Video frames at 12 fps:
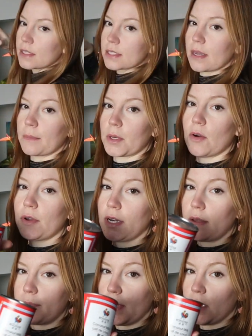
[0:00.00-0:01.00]
Some
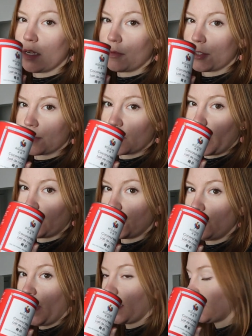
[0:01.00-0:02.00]
coconut milk, which was about
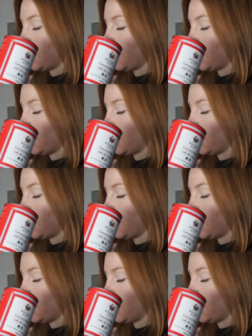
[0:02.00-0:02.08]
$2.